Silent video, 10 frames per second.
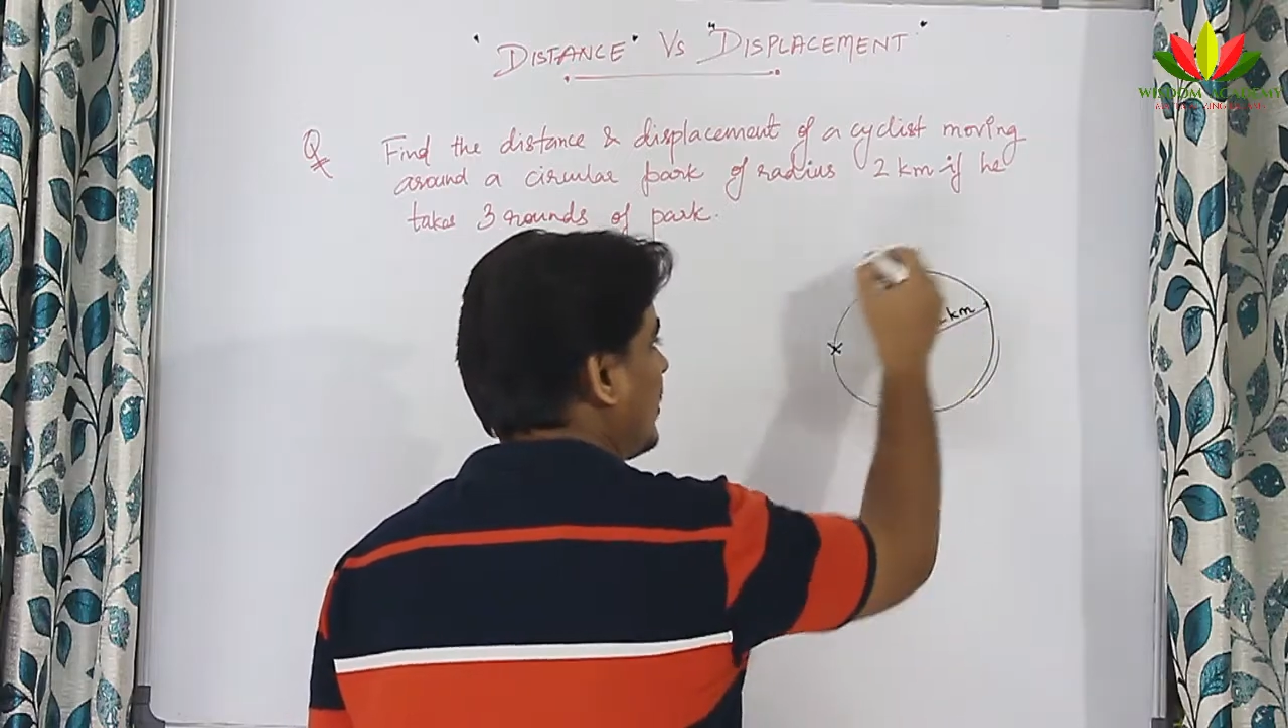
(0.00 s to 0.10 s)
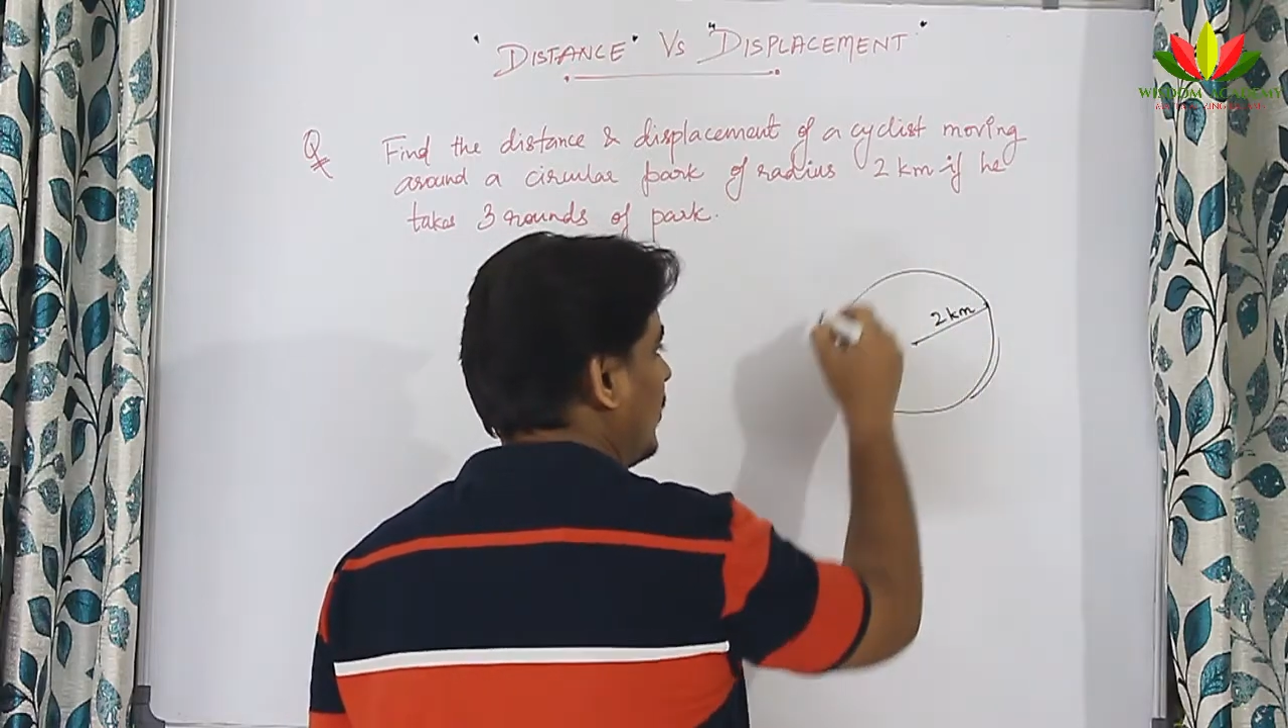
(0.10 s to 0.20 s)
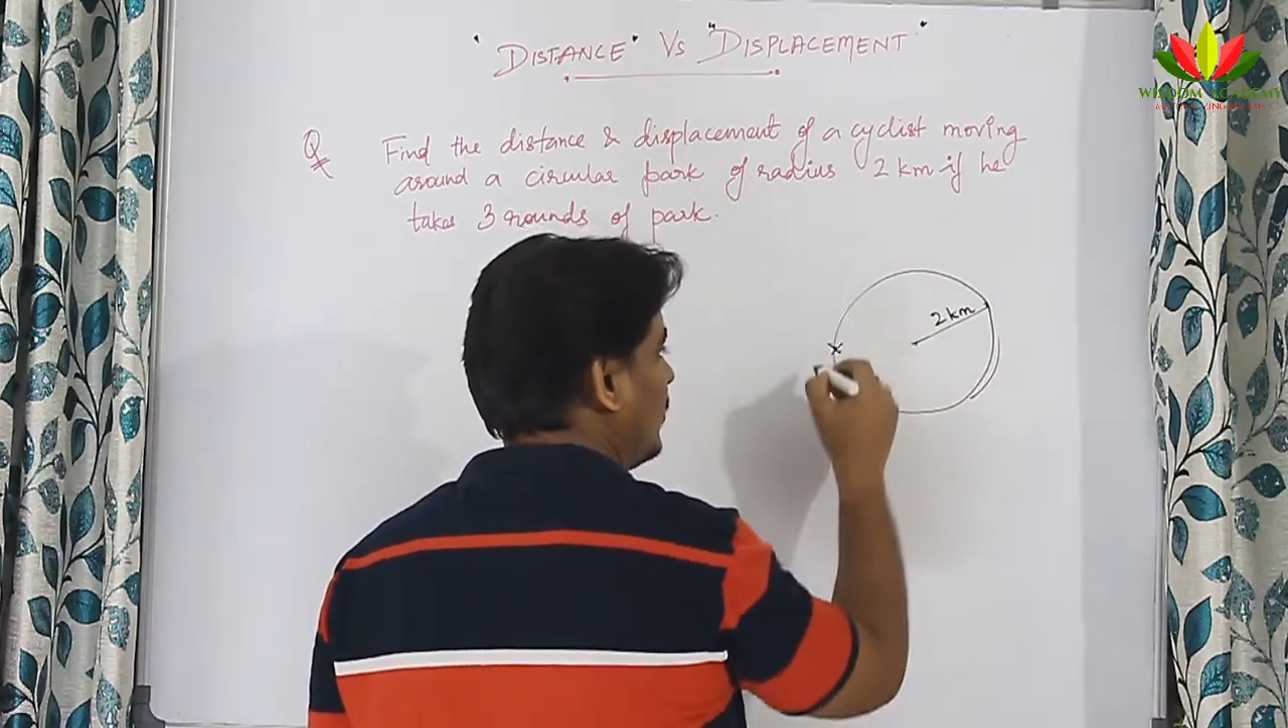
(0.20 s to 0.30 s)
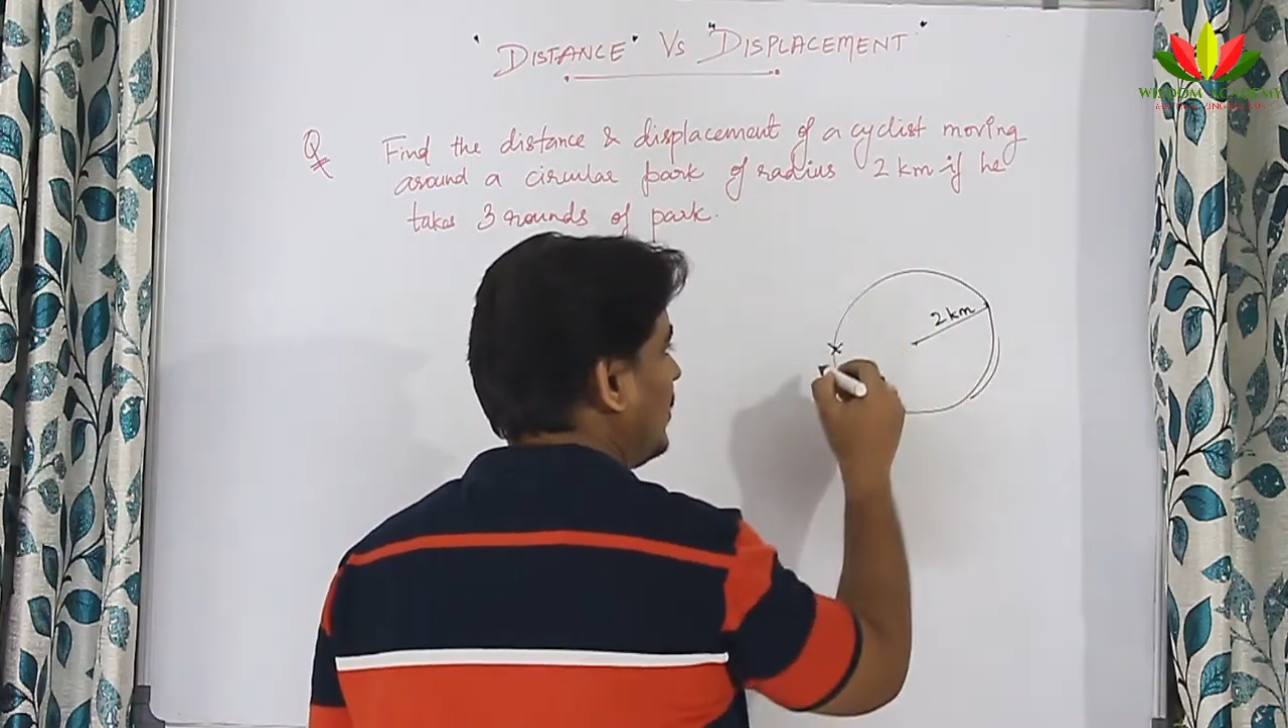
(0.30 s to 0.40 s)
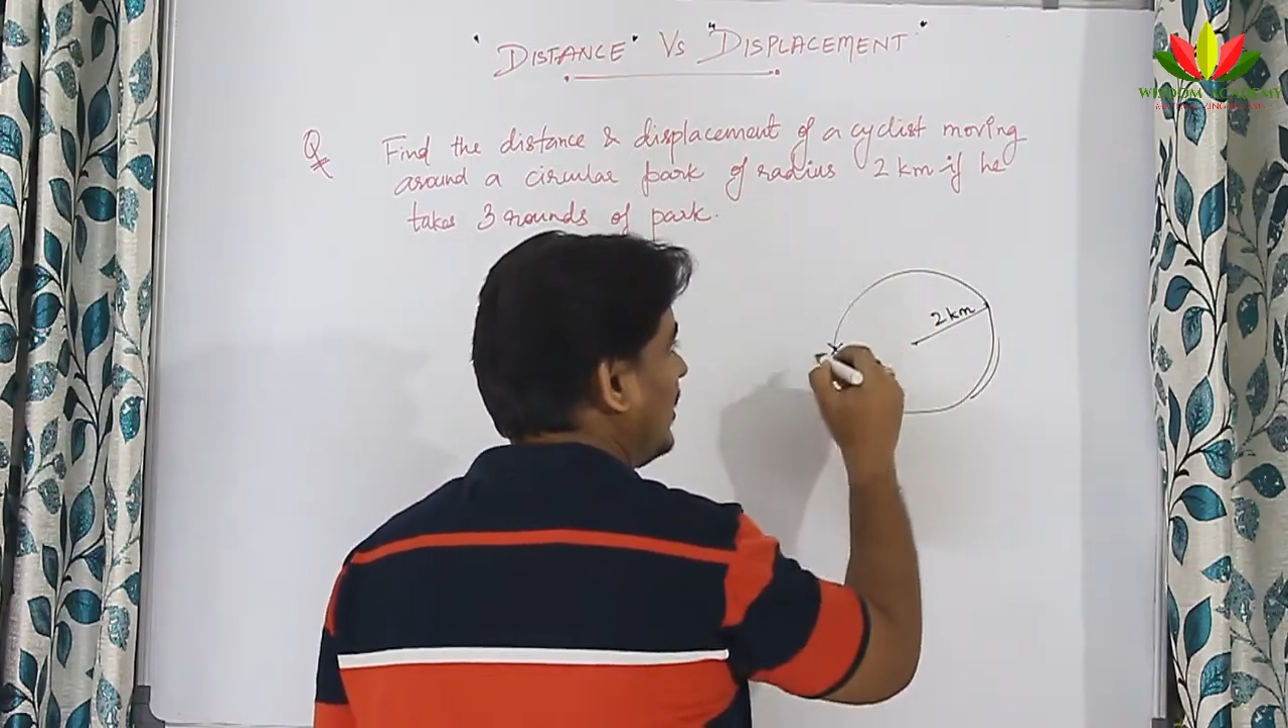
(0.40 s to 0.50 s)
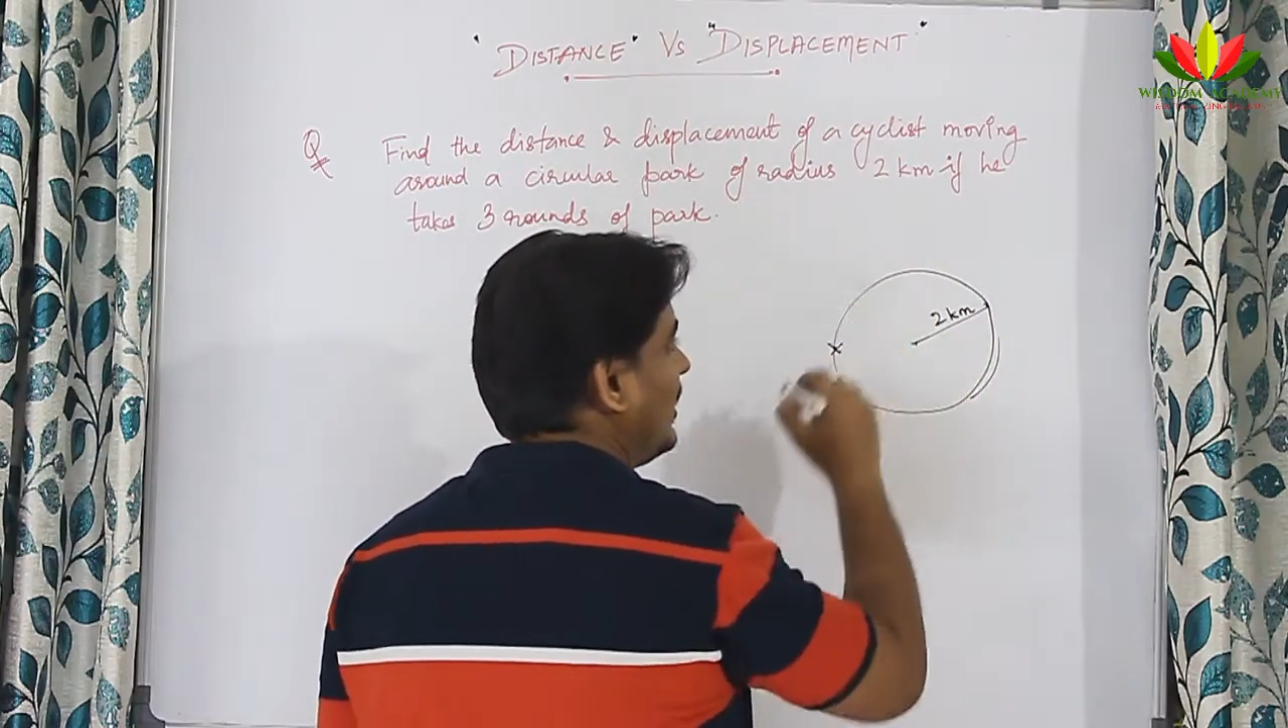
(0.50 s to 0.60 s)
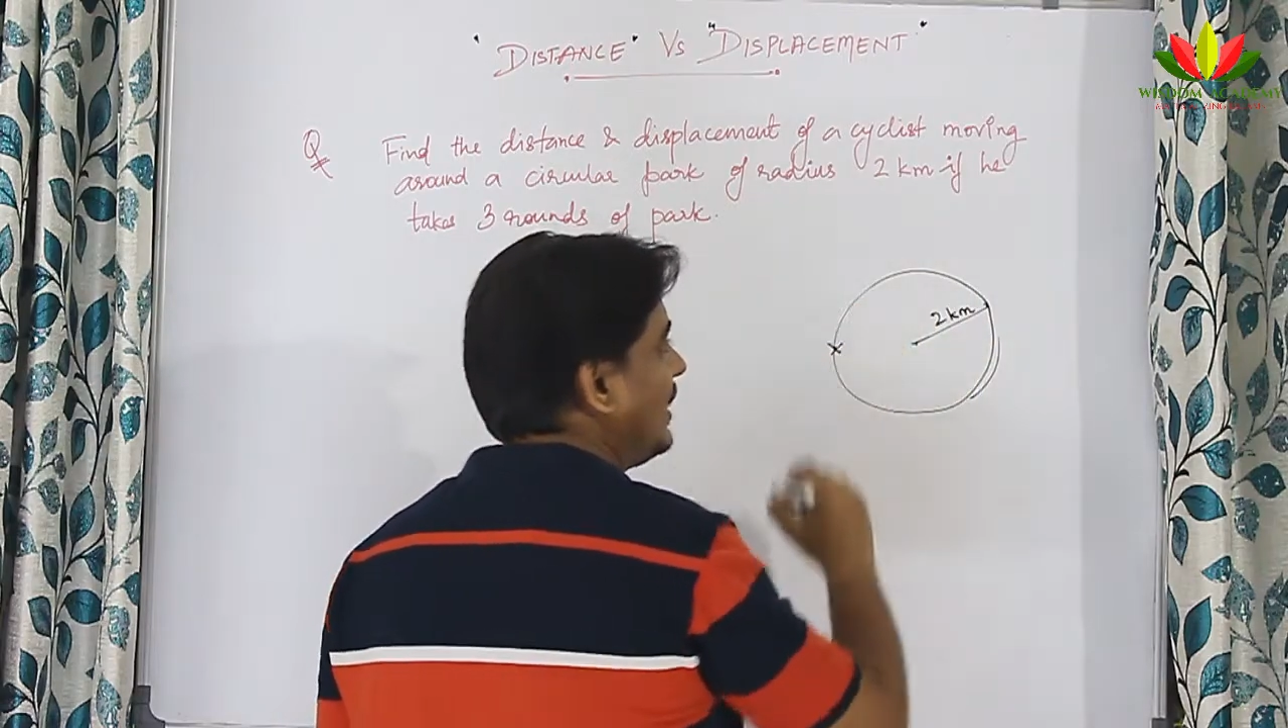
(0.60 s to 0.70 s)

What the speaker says: round.